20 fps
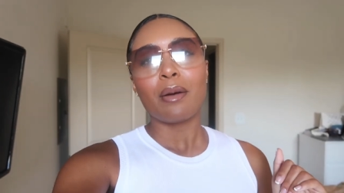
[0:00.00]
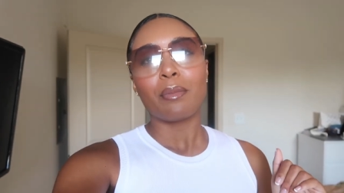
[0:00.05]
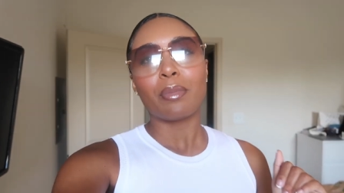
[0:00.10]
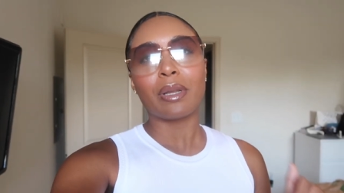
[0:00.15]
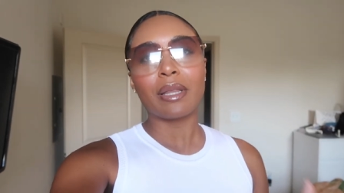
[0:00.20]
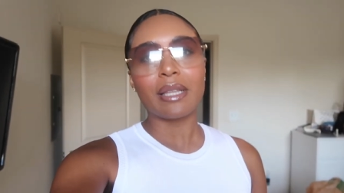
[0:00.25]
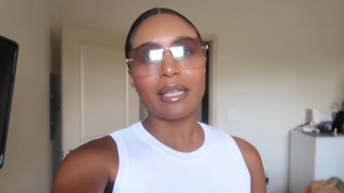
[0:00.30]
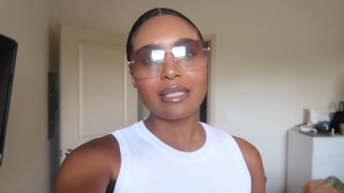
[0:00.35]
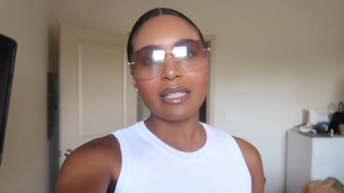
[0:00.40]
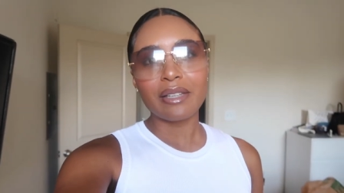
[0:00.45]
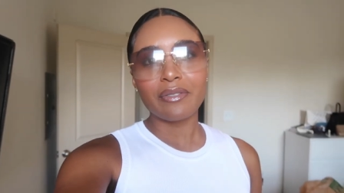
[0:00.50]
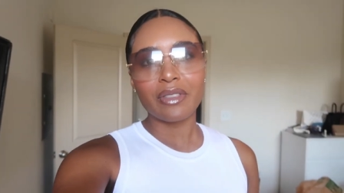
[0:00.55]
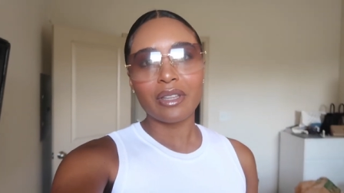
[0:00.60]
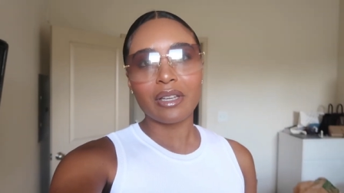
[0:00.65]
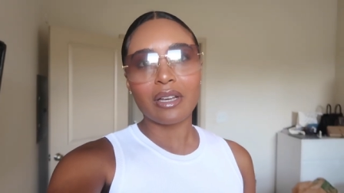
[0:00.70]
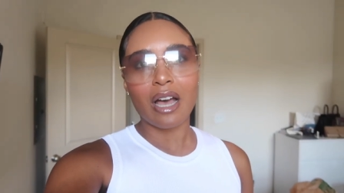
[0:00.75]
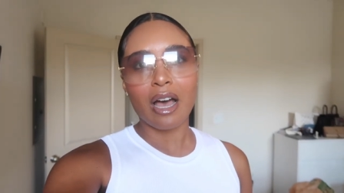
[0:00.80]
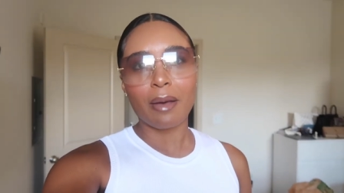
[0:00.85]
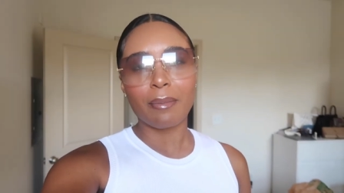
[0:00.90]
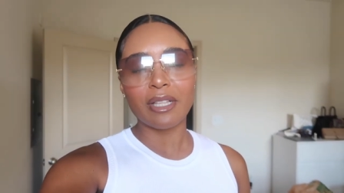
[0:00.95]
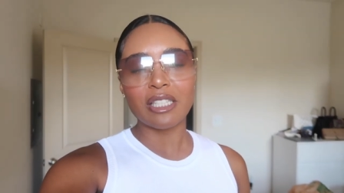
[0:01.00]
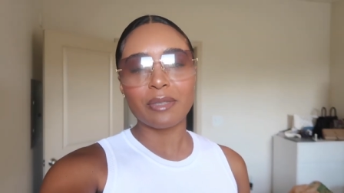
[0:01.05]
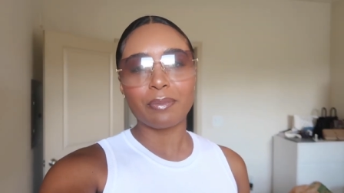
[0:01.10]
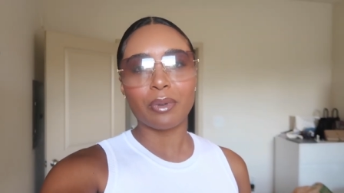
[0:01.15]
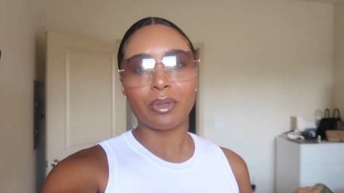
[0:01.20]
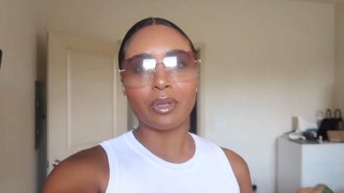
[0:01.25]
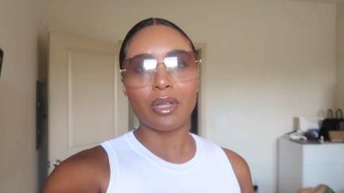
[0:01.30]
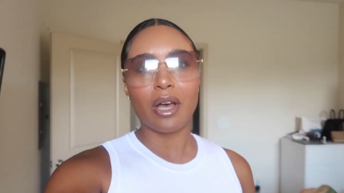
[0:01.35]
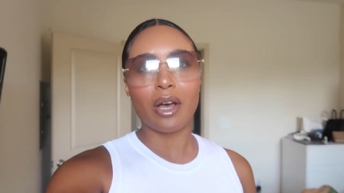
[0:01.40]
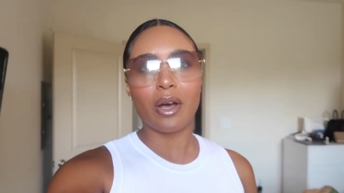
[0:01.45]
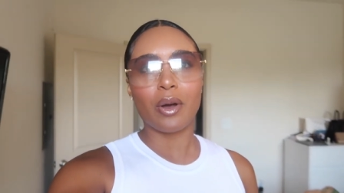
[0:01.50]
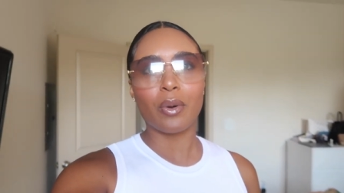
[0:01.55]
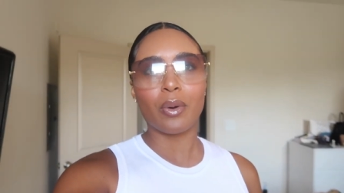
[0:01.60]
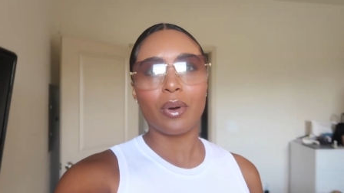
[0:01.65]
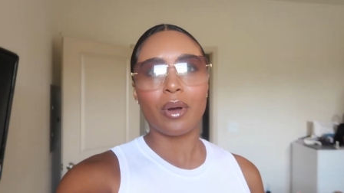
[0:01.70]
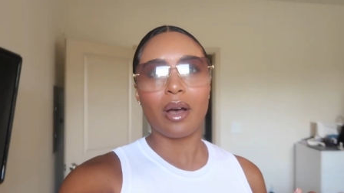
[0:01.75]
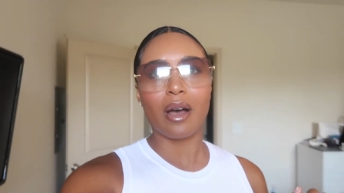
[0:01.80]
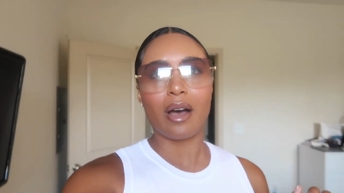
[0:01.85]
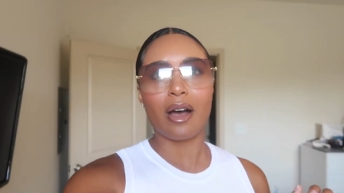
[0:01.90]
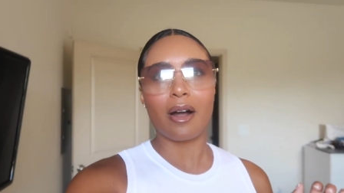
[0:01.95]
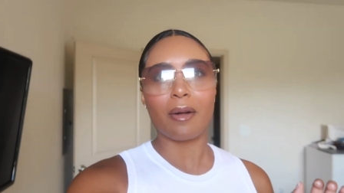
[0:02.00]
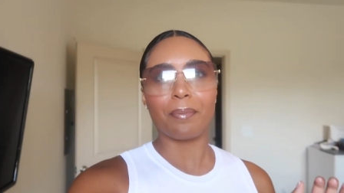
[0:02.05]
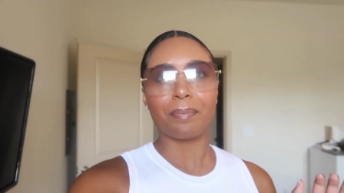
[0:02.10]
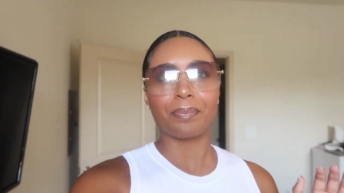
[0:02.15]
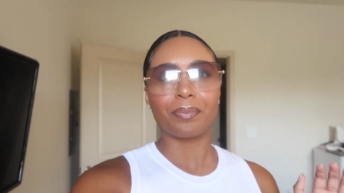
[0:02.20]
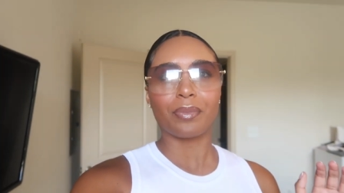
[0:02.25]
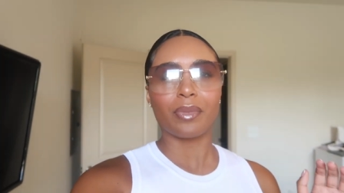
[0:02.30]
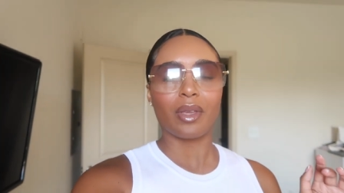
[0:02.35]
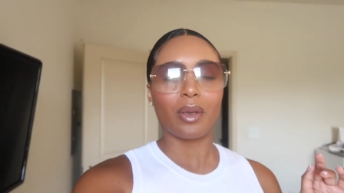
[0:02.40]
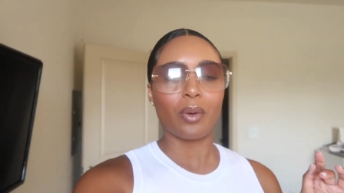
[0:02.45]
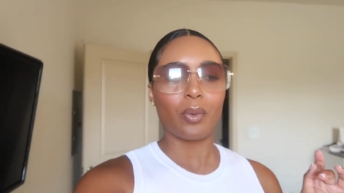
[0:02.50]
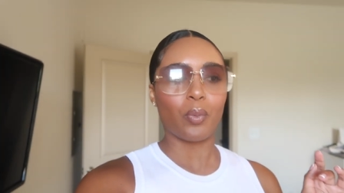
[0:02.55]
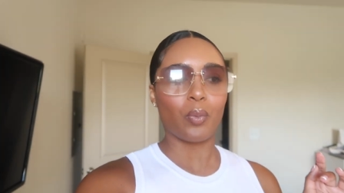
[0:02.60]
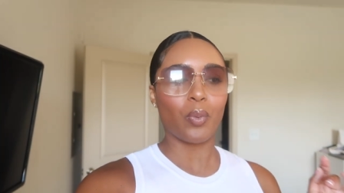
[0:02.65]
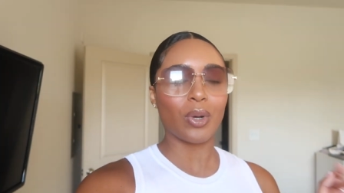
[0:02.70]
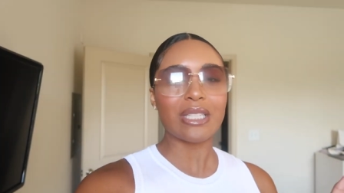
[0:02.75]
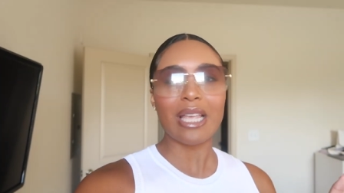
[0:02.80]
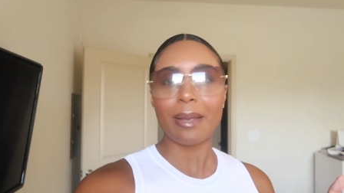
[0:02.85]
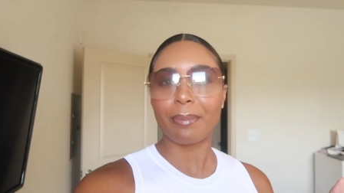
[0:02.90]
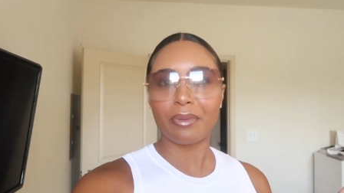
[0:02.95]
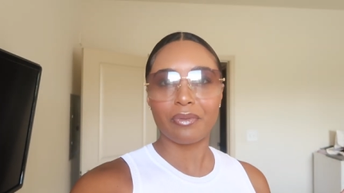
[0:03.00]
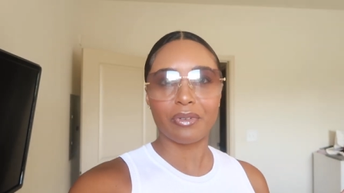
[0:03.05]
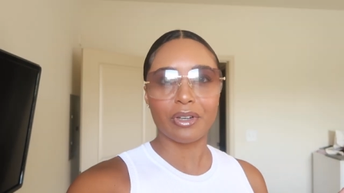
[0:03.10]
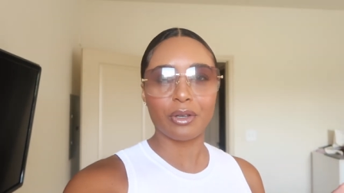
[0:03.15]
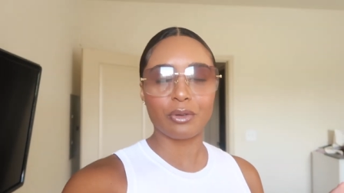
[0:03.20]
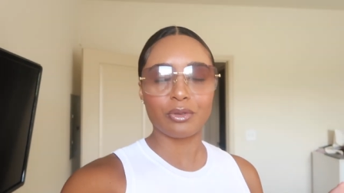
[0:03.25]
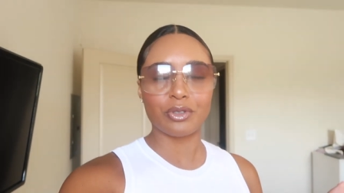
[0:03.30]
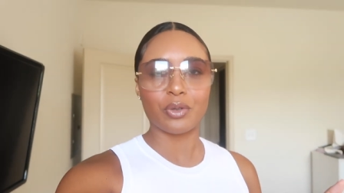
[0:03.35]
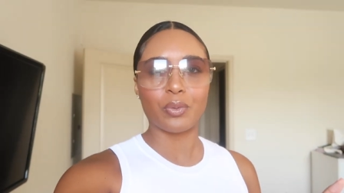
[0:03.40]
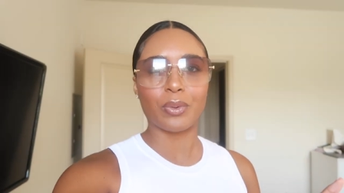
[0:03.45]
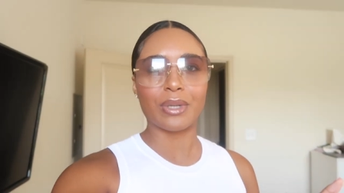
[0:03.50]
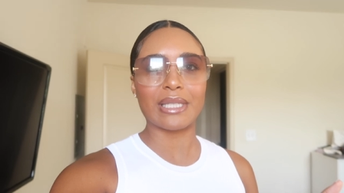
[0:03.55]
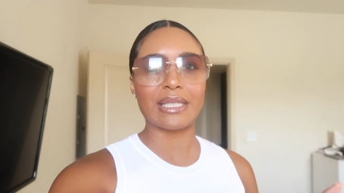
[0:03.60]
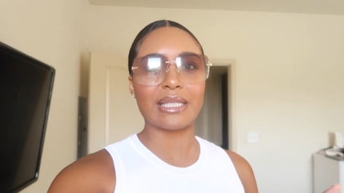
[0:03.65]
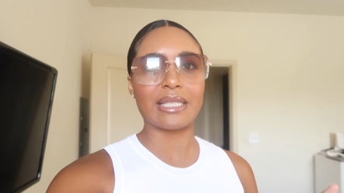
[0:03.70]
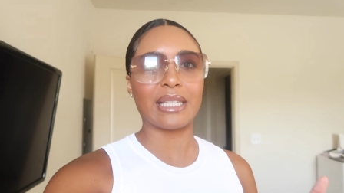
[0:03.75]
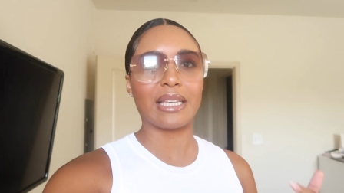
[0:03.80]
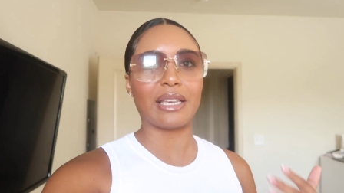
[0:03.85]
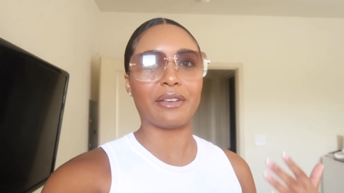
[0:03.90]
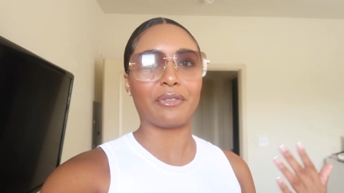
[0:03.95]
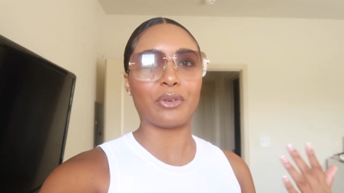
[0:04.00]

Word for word: Please leave in the comments below um, what type of videos you wanna see.